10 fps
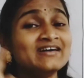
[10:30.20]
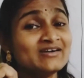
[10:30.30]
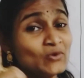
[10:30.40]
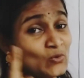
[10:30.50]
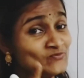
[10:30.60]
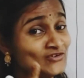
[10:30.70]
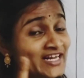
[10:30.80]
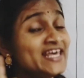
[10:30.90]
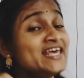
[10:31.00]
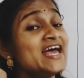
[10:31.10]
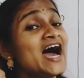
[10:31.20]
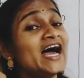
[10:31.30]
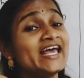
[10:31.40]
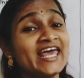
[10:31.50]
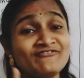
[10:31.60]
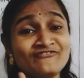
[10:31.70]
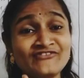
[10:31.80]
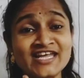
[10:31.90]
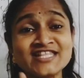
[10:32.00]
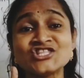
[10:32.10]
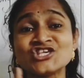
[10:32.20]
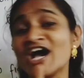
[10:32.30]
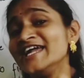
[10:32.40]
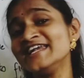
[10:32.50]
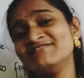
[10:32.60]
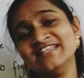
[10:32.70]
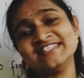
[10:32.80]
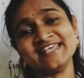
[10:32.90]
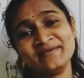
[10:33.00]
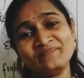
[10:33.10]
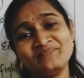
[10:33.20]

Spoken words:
Hopefully every child will say.